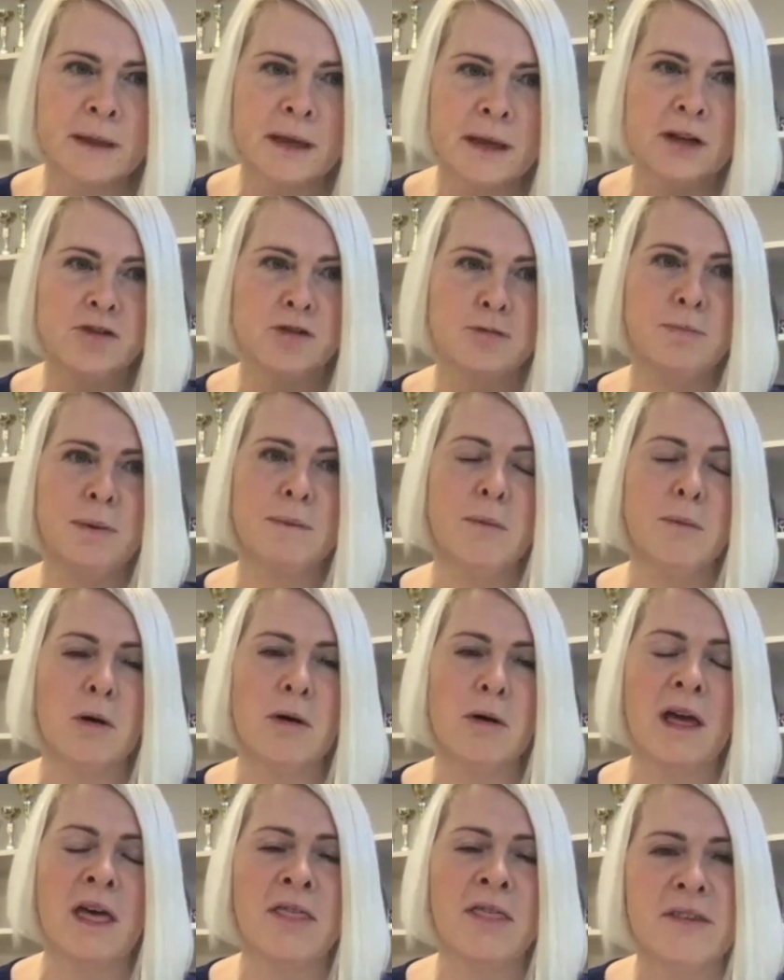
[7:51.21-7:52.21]
it should be
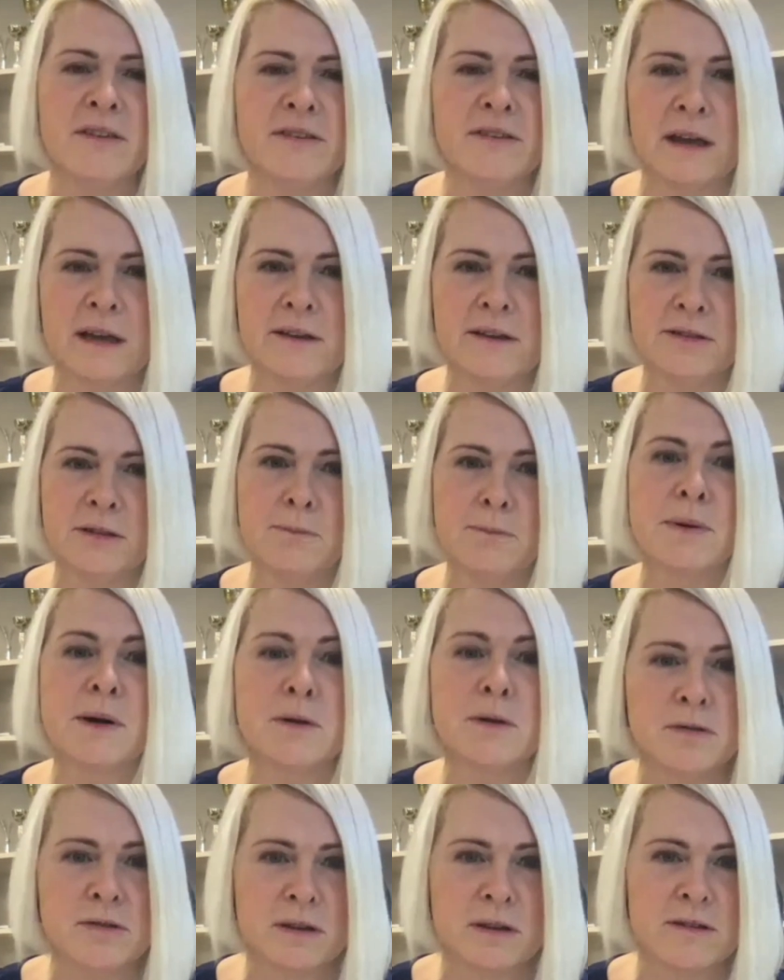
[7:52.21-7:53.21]
more emphasized the
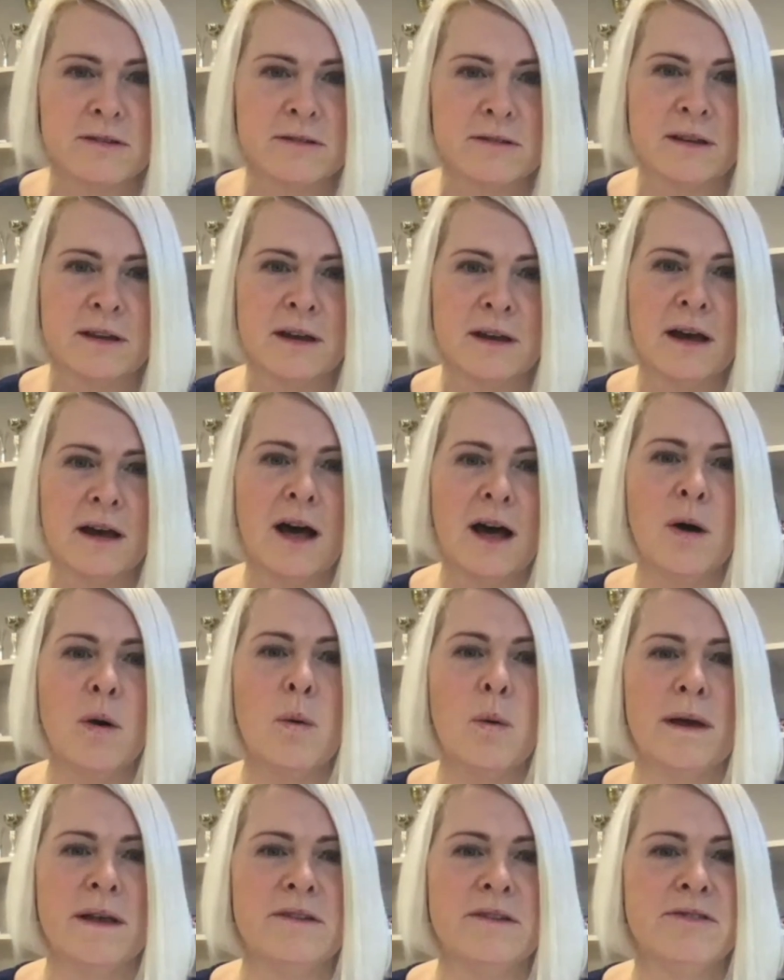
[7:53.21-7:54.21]
process,
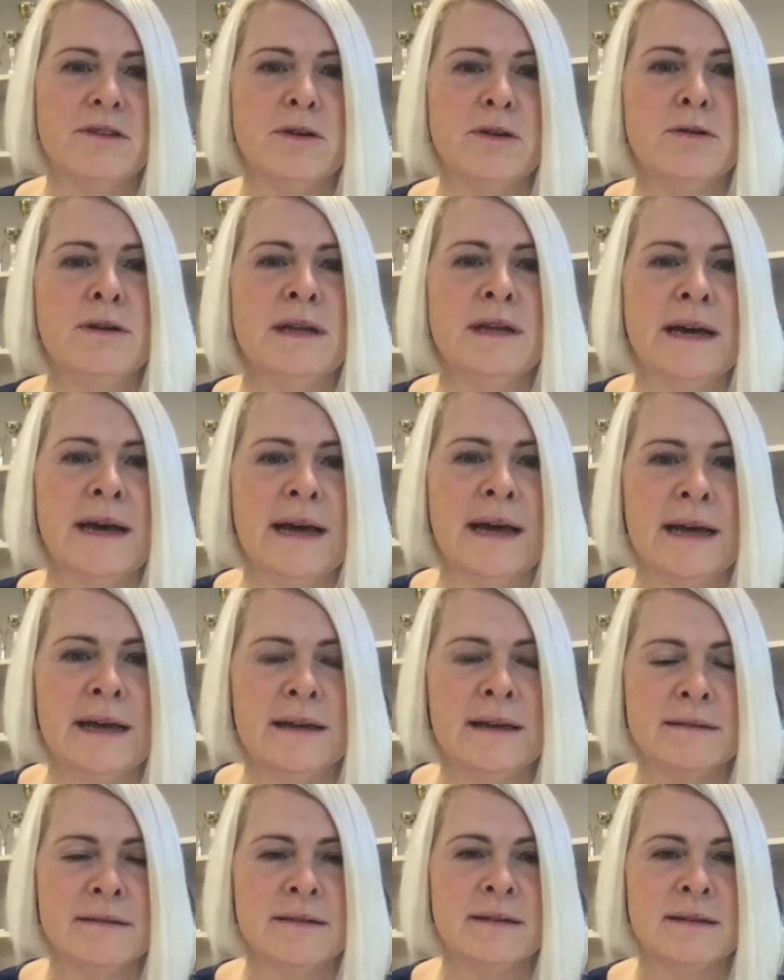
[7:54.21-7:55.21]
how Estonia
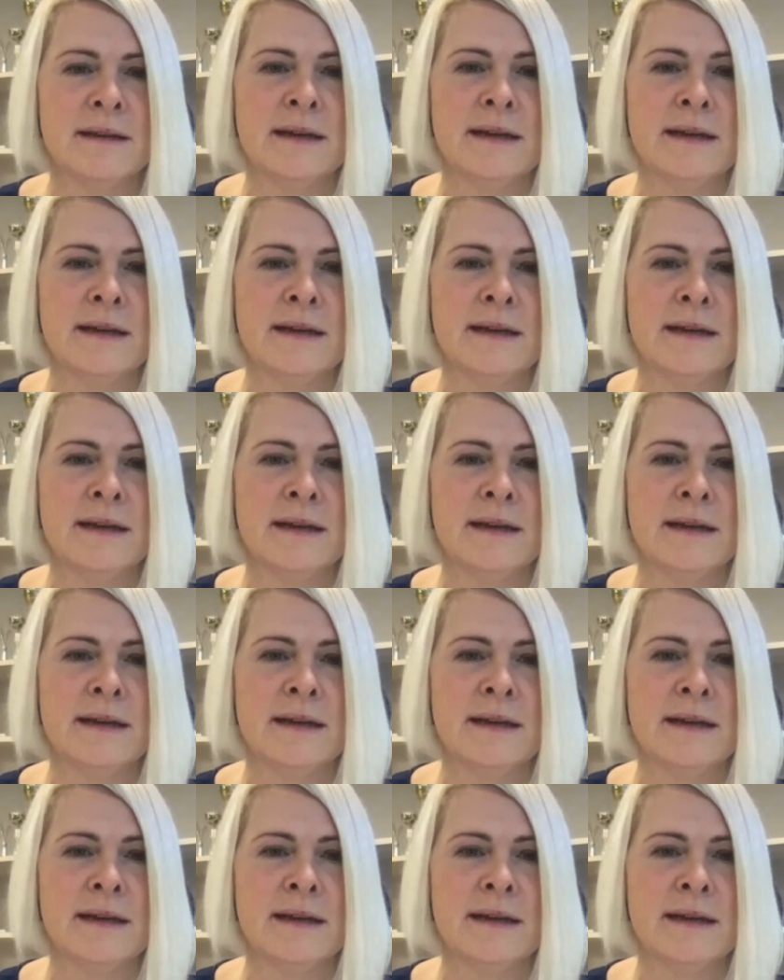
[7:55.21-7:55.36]
has